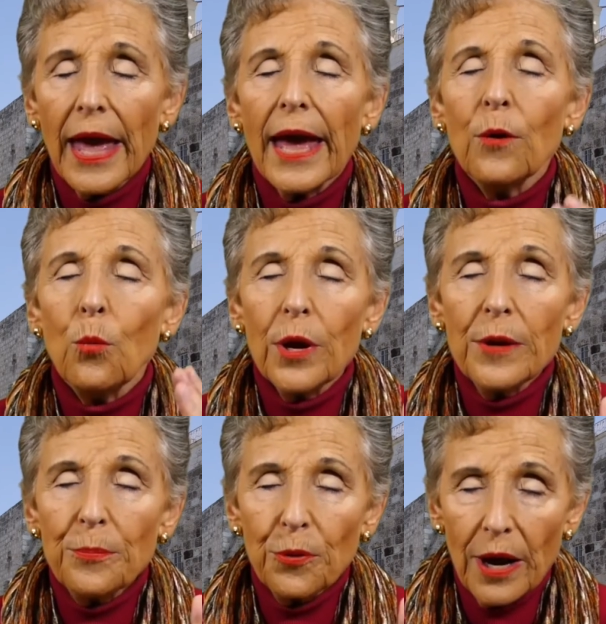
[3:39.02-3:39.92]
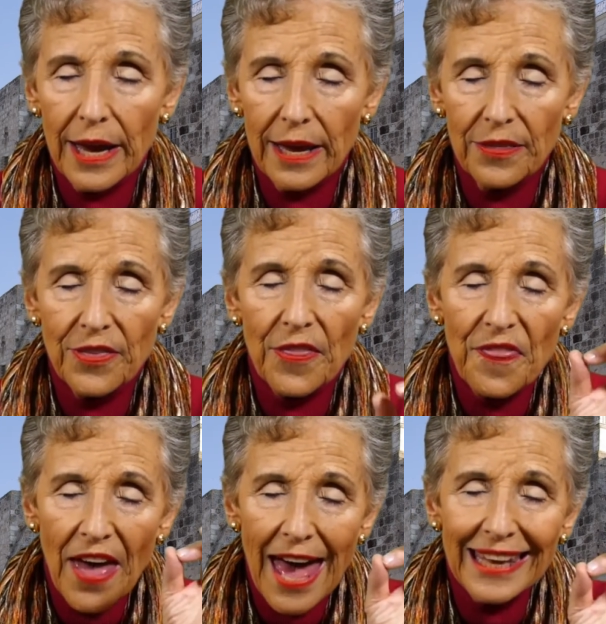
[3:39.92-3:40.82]
And we pray that
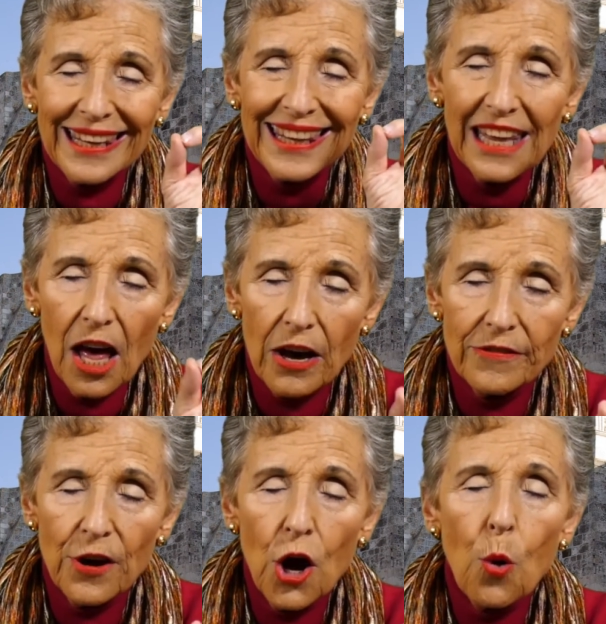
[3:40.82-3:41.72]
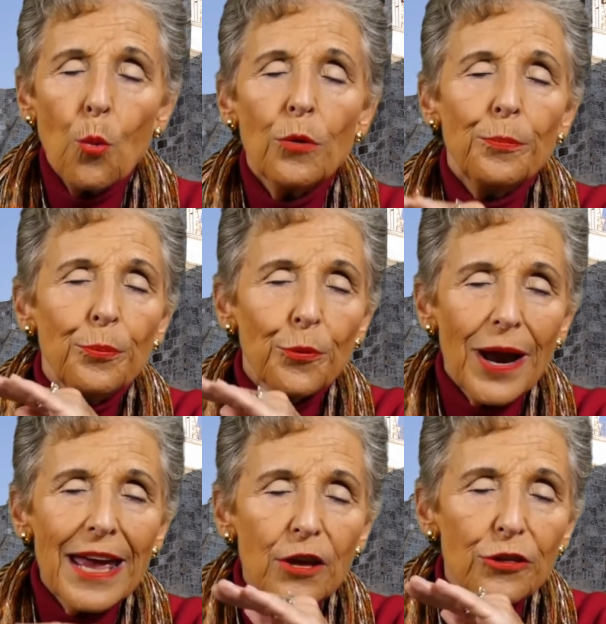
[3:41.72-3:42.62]
that love will
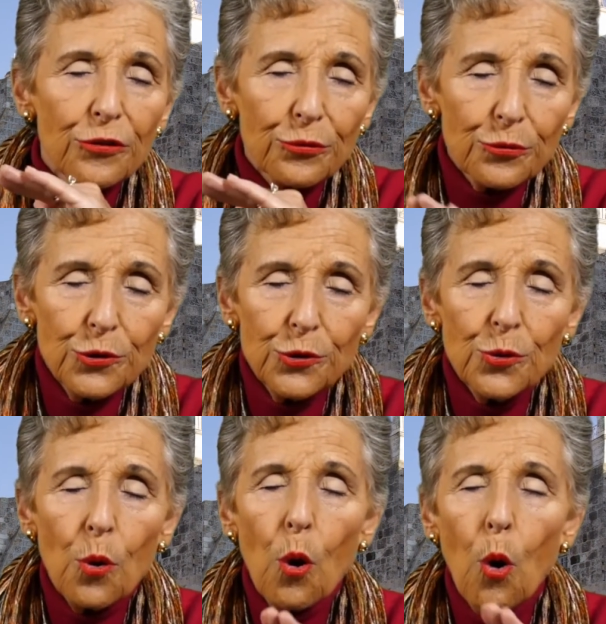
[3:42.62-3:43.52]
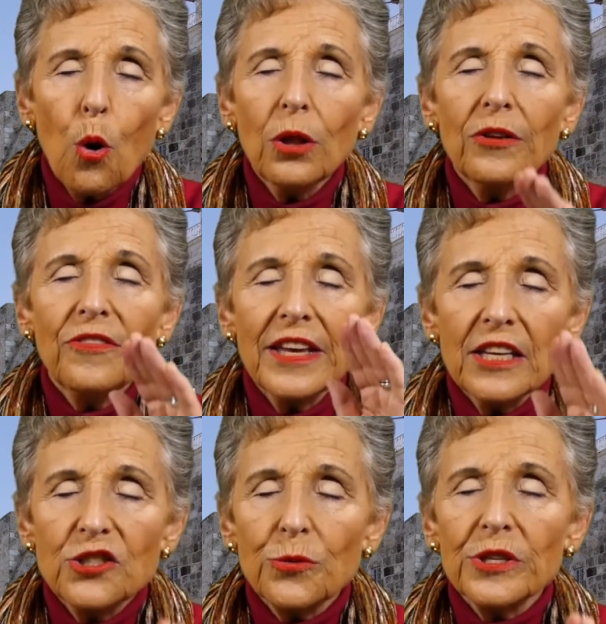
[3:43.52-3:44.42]
break through all of
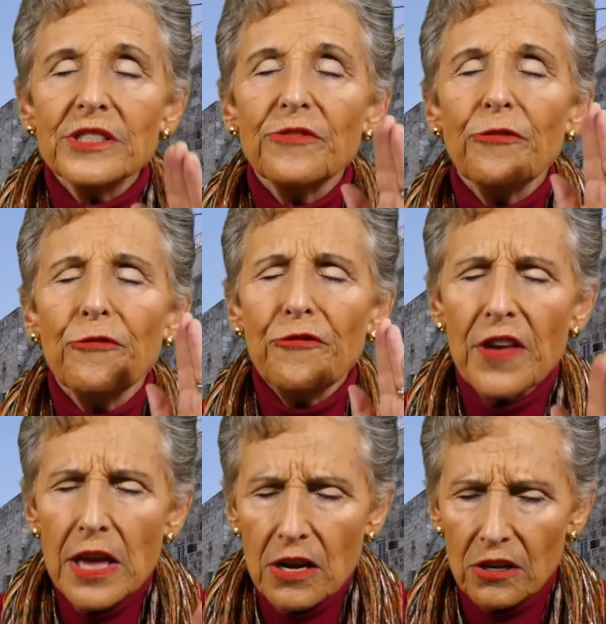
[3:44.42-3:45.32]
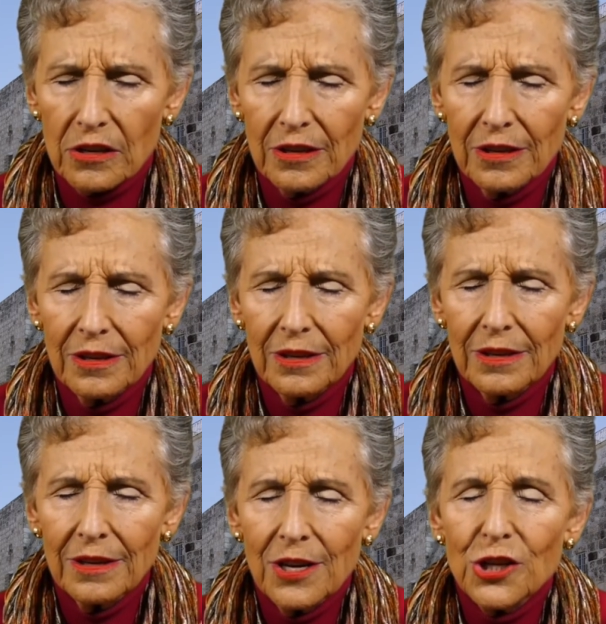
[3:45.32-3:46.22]
Israel's fear
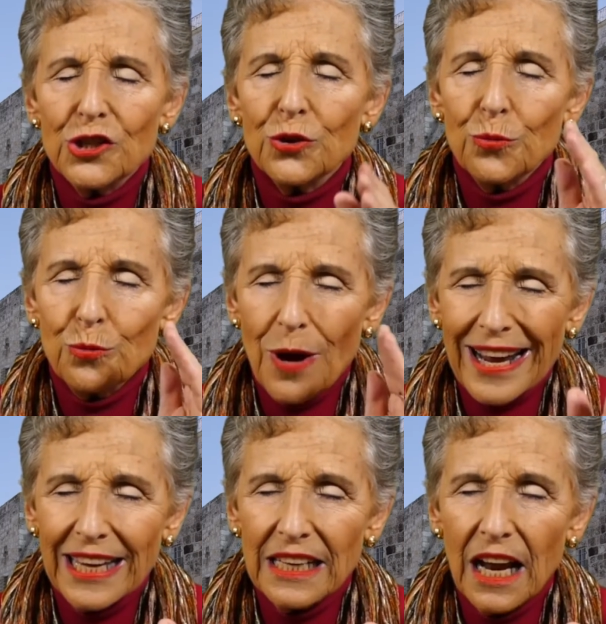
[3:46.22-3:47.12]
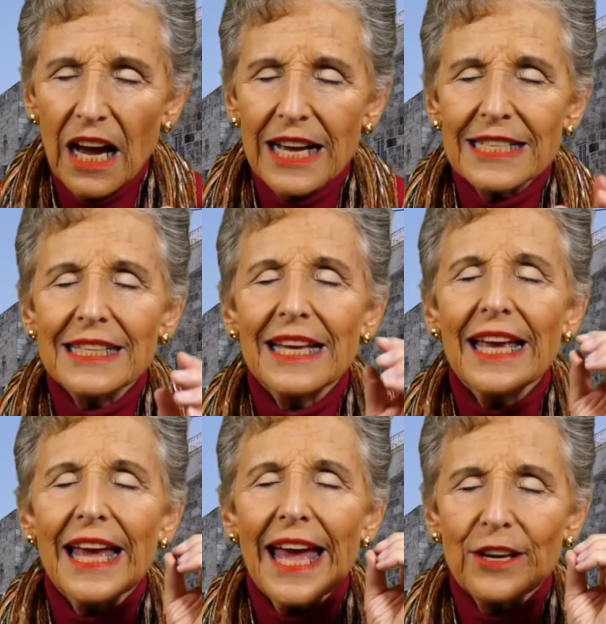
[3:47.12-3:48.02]
to recognize
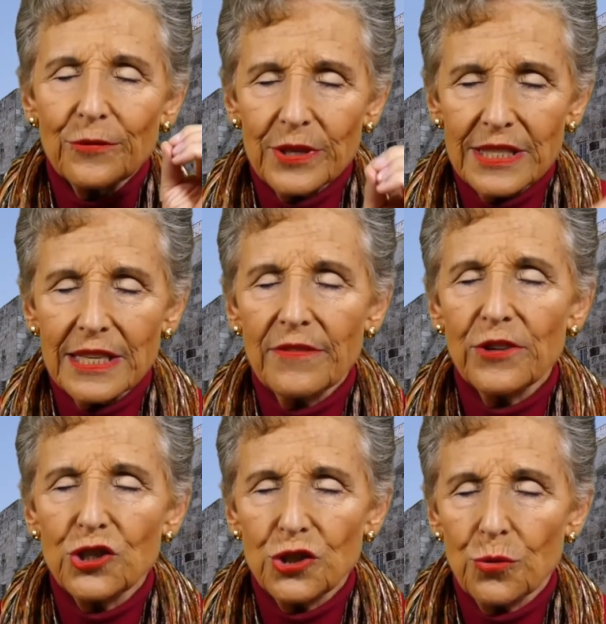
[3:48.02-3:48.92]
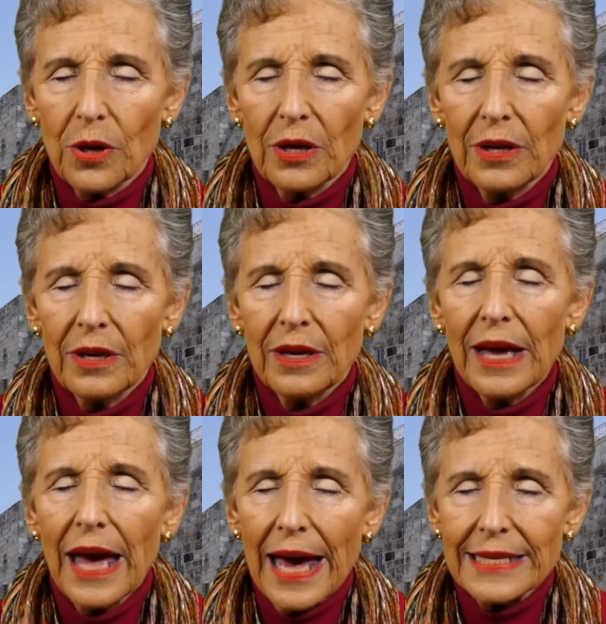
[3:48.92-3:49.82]
and receive Yeshua
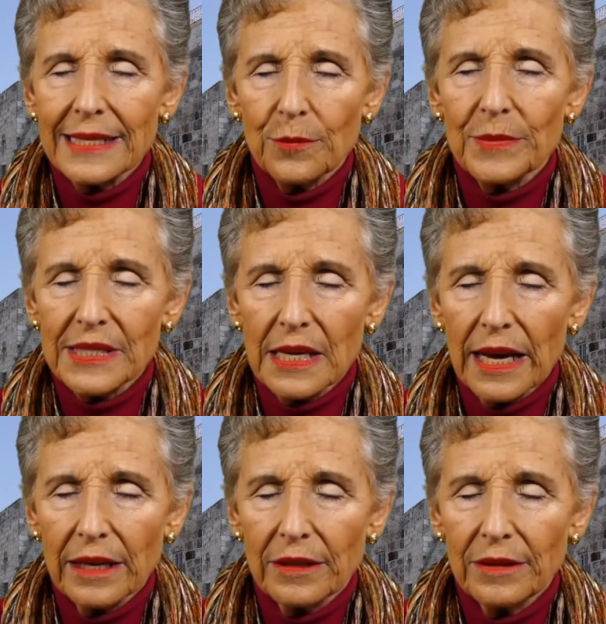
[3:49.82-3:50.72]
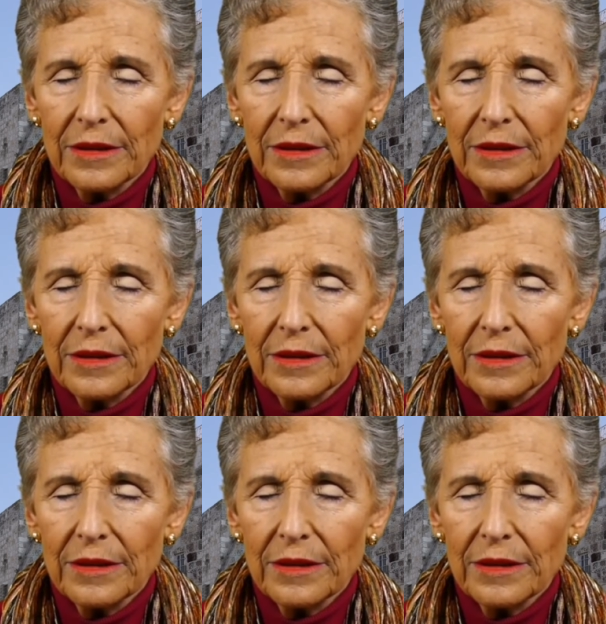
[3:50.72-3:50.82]
as their Messiah.